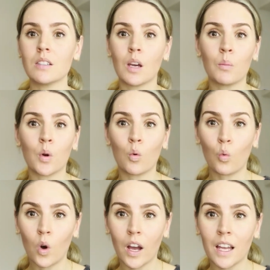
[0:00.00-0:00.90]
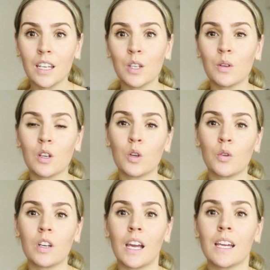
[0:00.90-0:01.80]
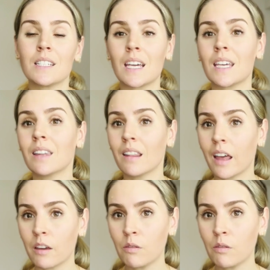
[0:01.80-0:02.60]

Number one, you can create day in the life